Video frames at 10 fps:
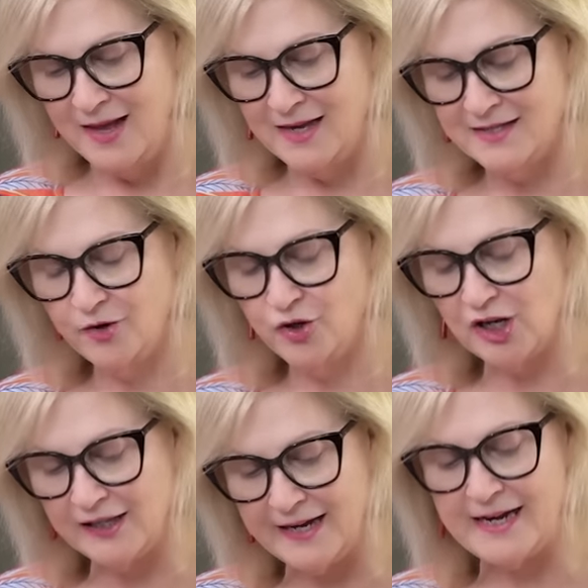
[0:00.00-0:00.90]
is under
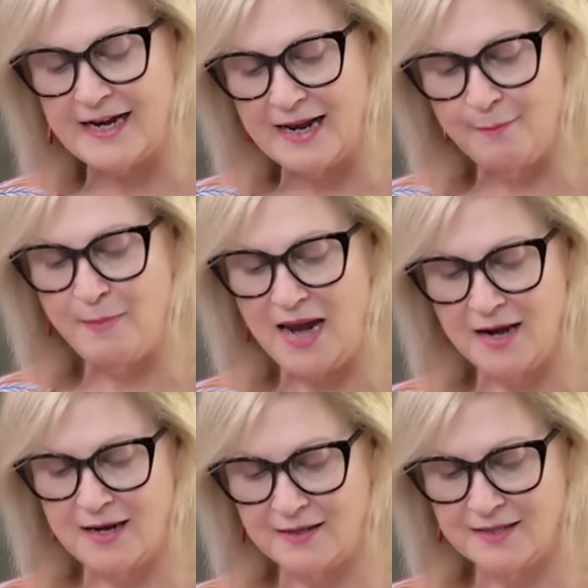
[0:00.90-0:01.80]
cleaning and
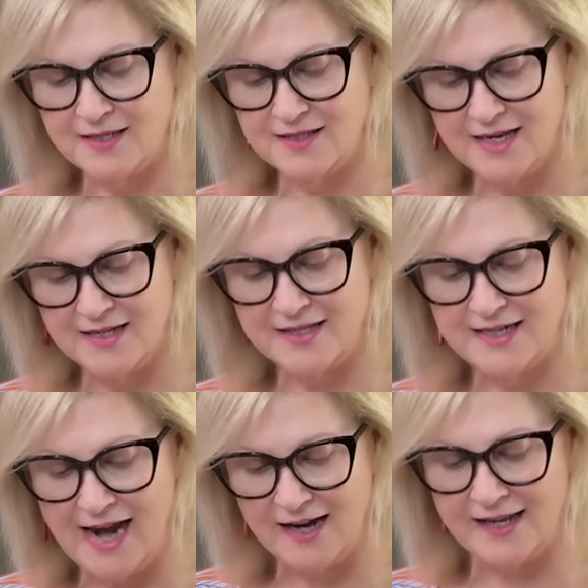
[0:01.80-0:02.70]
maintenance. It says
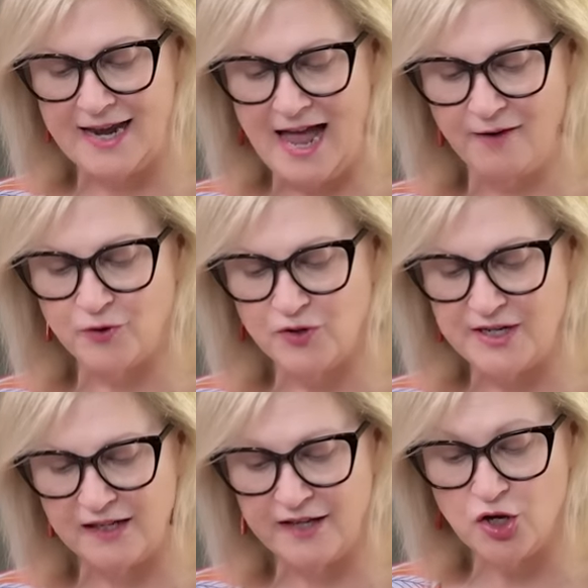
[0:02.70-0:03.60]
daily, after
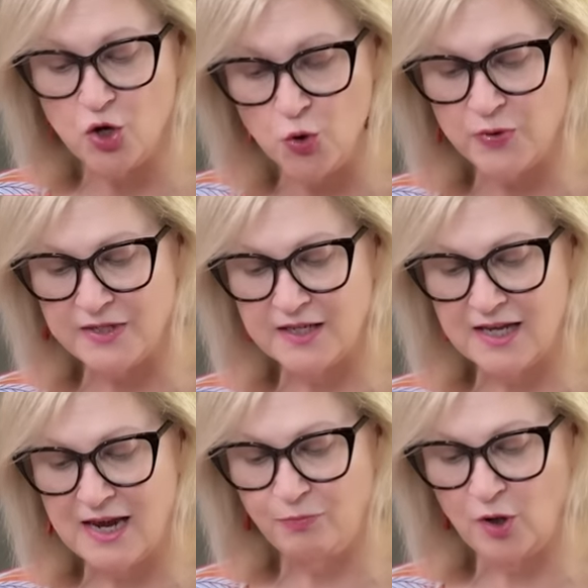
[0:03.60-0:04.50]
daily use,
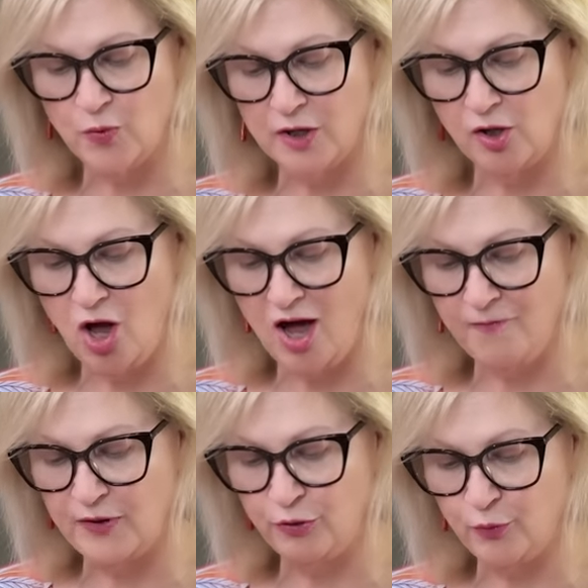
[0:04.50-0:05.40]
keep the griddle
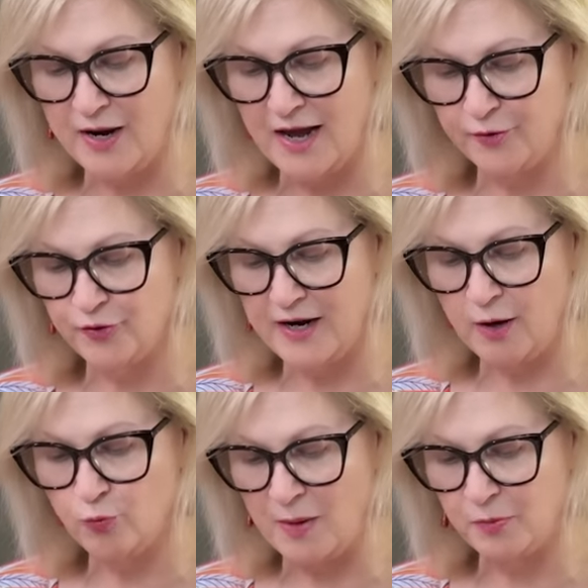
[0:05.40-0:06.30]
off at 300
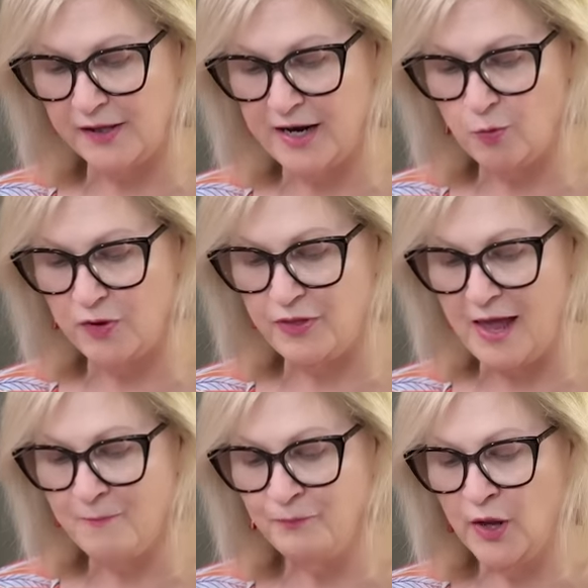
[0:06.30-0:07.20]
and rub clean with
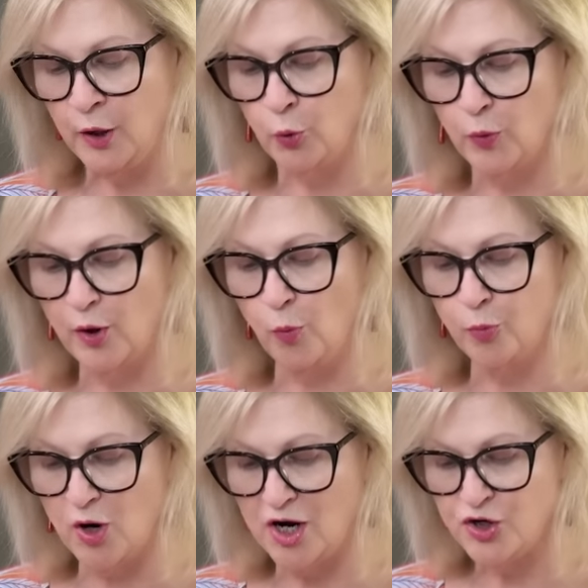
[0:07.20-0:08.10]
a grill
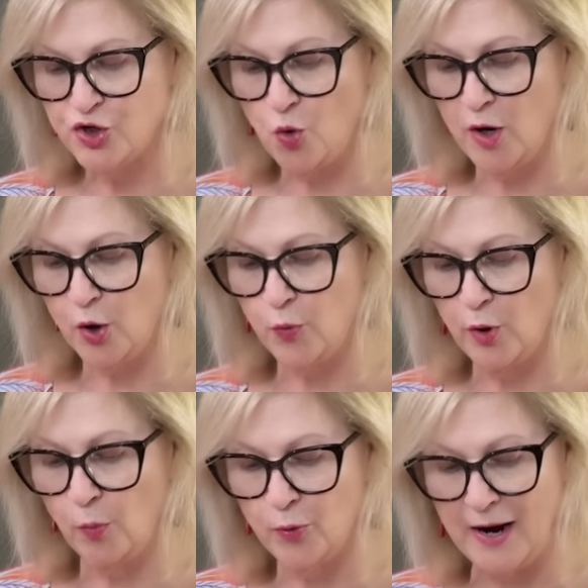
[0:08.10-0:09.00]
brush or
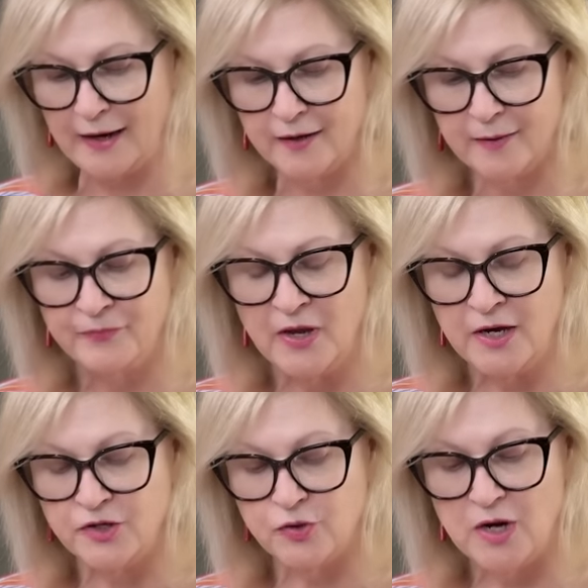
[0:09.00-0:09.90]
grill brick.
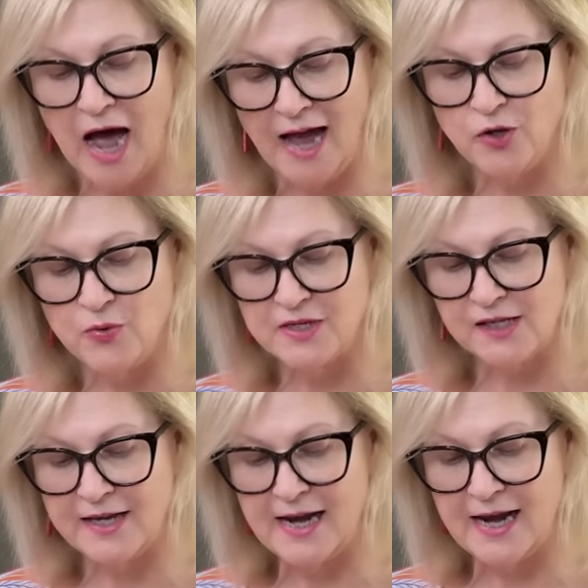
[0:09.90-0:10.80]
Do not use
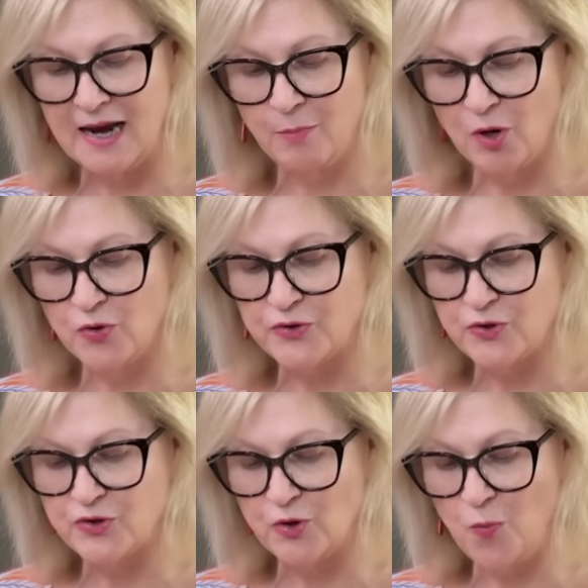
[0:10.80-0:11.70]
cleaning chemicals or
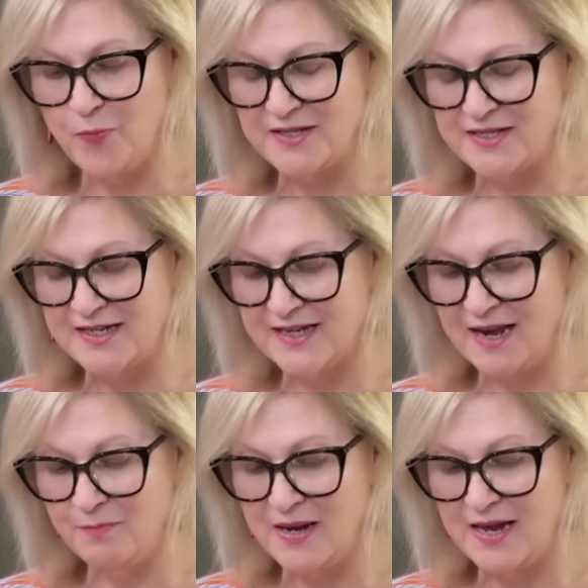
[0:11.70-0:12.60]
soap, as these
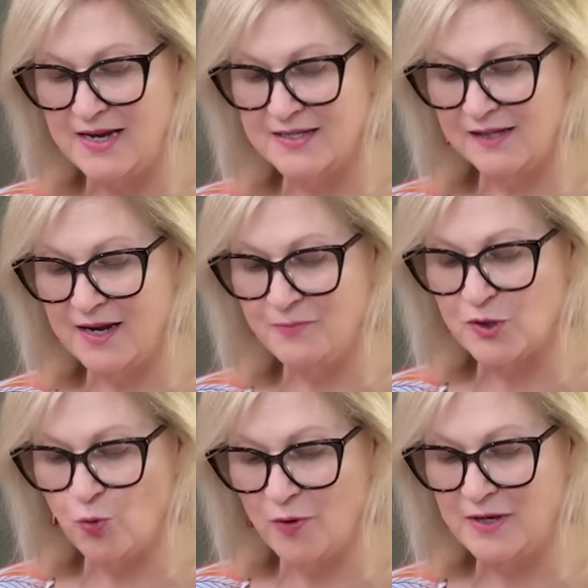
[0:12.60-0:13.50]
can be easily
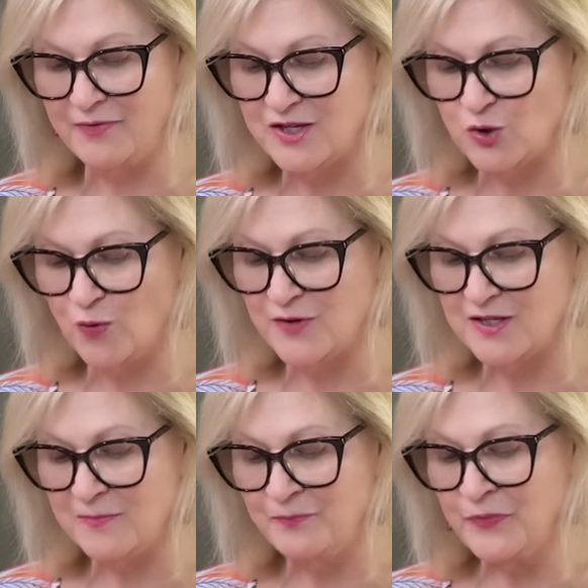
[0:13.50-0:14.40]
absorbed on the surface